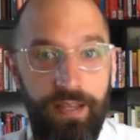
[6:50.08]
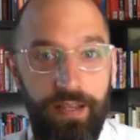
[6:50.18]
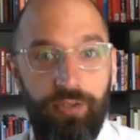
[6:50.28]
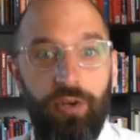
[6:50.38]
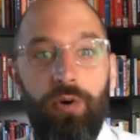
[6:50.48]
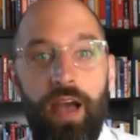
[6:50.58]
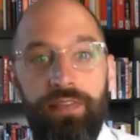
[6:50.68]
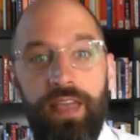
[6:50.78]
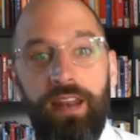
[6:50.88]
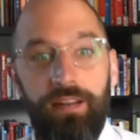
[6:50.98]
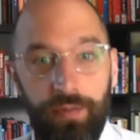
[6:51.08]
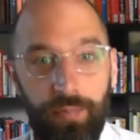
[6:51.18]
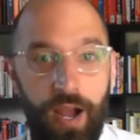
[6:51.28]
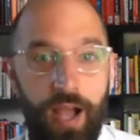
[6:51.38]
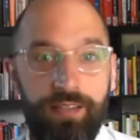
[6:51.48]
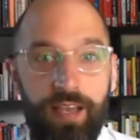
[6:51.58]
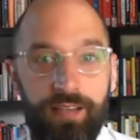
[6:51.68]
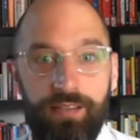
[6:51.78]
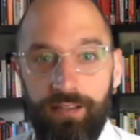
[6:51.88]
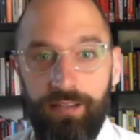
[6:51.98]
So at the end of the
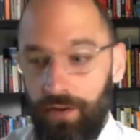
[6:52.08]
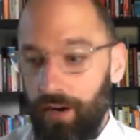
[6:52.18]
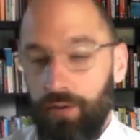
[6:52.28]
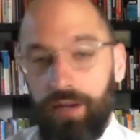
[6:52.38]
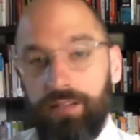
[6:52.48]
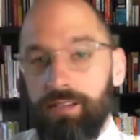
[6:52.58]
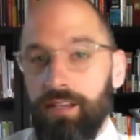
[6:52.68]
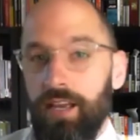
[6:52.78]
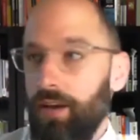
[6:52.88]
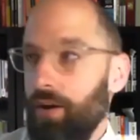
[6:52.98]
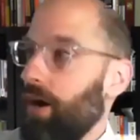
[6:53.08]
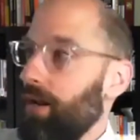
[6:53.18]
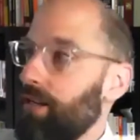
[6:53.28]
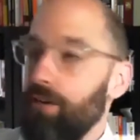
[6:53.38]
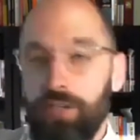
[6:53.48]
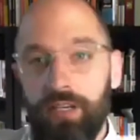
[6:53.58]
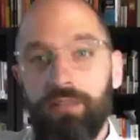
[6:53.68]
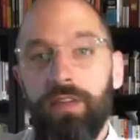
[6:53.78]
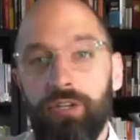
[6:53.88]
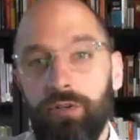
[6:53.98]
process, it's very quick to say, all right, here's a
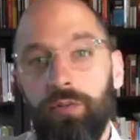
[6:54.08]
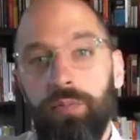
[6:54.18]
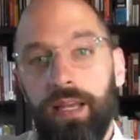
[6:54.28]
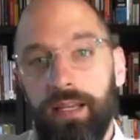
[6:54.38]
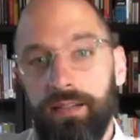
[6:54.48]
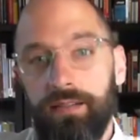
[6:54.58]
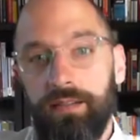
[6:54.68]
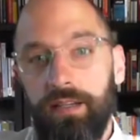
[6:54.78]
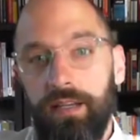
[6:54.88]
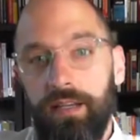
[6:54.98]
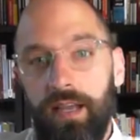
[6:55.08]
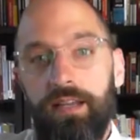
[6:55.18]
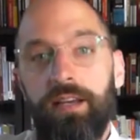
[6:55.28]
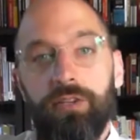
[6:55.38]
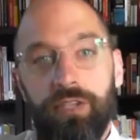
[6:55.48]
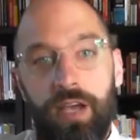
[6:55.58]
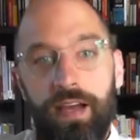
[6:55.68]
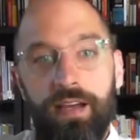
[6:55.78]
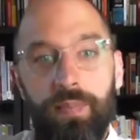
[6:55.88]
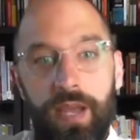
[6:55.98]
conventional plant, and here's how
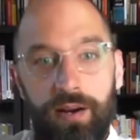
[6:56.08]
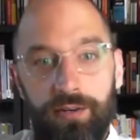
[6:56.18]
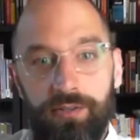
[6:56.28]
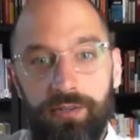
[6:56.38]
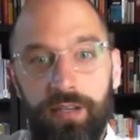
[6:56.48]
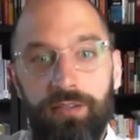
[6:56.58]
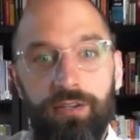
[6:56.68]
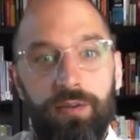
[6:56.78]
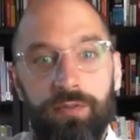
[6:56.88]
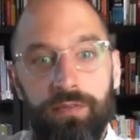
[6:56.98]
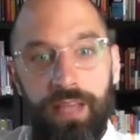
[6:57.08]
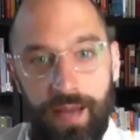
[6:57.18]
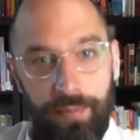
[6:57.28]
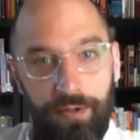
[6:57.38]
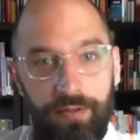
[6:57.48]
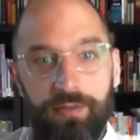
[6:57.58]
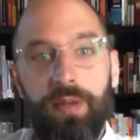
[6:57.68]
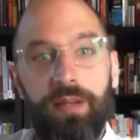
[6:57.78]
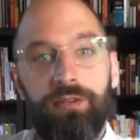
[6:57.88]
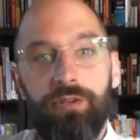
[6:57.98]
that compares in terms of capital
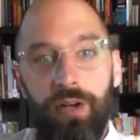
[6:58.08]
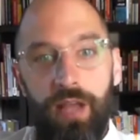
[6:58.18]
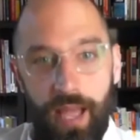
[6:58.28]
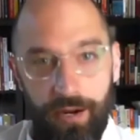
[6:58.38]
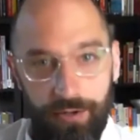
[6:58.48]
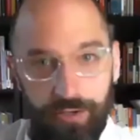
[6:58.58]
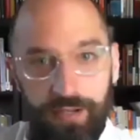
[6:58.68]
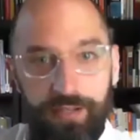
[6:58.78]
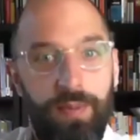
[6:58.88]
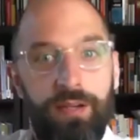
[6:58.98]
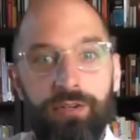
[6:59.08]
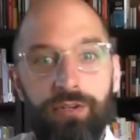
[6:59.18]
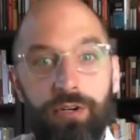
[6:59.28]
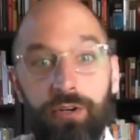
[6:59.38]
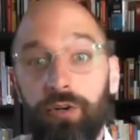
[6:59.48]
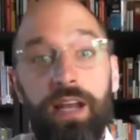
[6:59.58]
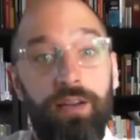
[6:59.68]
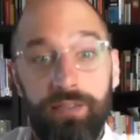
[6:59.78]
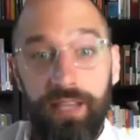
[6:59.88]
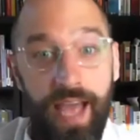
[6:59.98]
expenditure, energy expenditure,
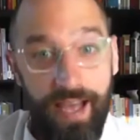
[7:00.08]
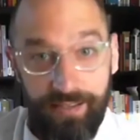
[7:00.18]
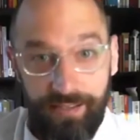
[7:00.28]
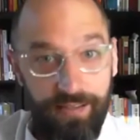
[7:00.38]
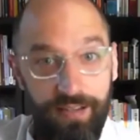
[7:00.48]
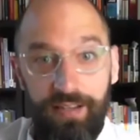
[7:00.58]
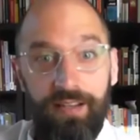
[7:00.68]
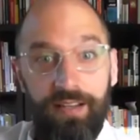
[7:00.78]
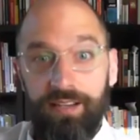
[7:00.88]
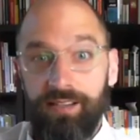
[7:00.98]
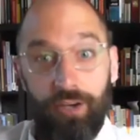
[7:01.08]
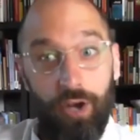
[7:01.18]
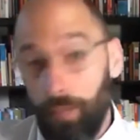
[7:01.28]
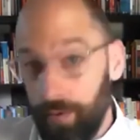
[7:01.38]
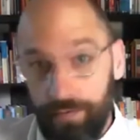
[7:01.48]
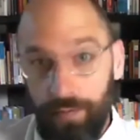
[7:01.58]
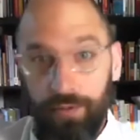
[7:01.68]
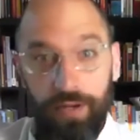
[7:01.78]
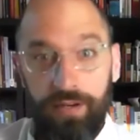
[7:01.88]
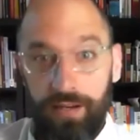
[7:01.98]
greenhouse gas, carbon
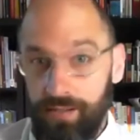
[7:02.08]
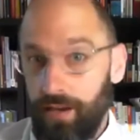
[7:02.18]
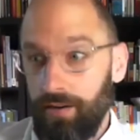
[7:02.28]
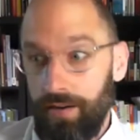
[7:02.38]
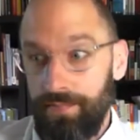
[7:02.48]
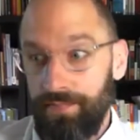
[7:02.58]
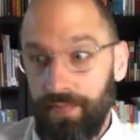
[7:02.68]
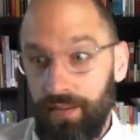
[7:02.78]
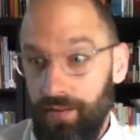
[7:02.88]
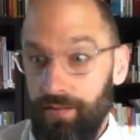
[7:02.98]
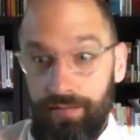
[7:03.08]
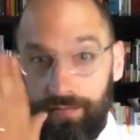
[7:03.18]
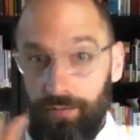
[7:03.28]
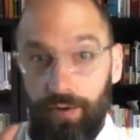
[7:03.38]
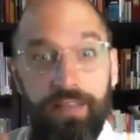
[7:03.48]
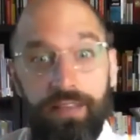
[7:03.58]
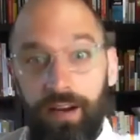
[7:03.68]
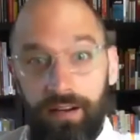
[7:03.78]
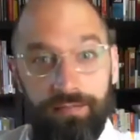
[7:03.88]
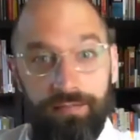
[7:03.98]
footprint, et cetera, right
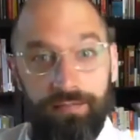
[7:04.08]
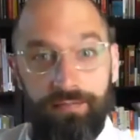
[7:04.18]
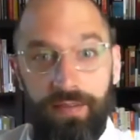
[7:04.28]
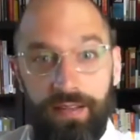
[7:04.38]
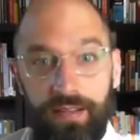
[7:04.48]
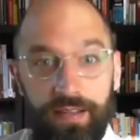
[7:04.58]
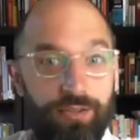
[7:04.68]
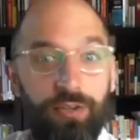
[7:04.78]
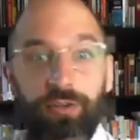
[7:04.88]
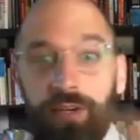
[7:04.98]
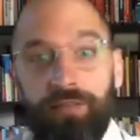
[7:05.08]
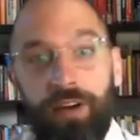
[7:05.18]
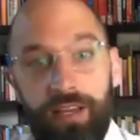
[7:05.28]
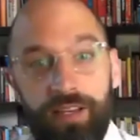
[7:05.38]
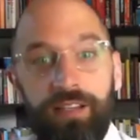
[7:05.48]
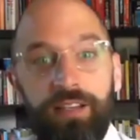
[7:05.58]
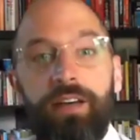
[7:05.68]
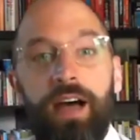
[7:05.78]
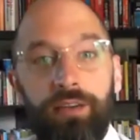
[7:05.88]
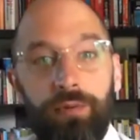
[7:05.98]
there. And so can very easily
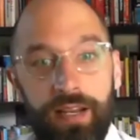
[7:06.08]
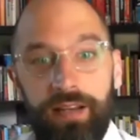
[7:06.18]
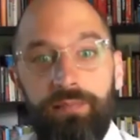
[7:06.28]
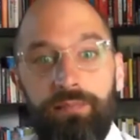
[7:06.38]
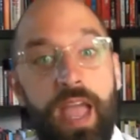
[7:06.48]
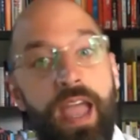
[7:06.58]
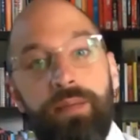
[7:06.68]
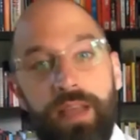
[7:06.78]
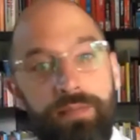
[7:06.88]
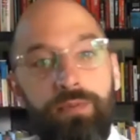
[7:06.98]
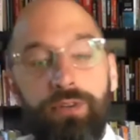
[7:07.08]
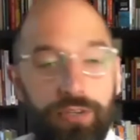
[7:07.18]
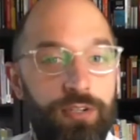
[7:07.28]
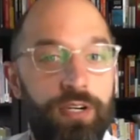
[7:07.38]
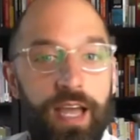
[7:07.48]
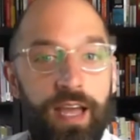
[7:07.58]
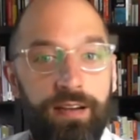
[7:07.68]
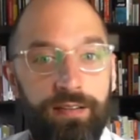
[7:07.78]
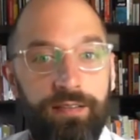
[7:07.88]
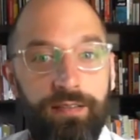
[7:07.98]
evaluate, hey, maybe we should look
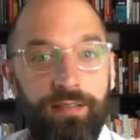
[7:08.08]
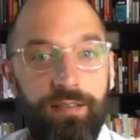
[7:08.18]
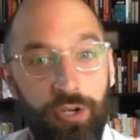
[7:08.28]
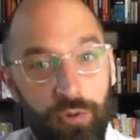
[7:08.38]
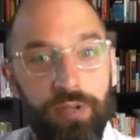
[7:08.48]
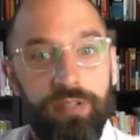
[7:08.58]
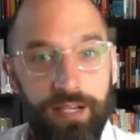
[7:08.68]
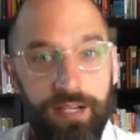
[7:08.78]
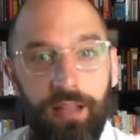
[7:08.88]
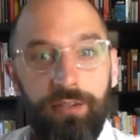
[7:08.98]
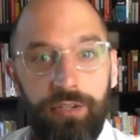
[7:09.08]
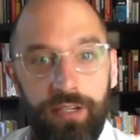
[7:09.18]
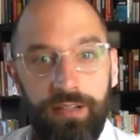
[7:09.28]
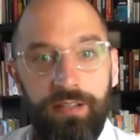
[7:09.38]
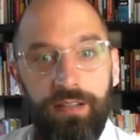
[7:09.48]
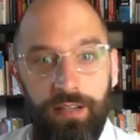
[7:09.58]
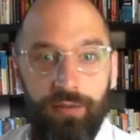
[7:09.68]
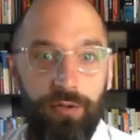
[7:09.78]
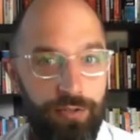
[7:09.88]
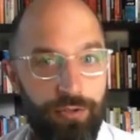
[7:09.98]
at a newer technology in
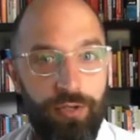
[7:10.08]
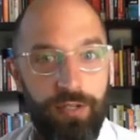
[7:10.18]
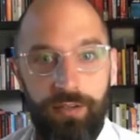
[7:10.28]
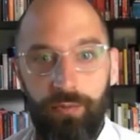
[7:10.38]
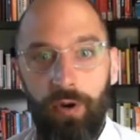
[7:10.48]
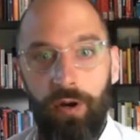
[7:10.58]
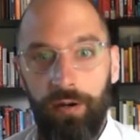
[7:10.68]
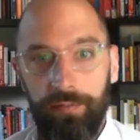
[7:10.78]
order to treat this water.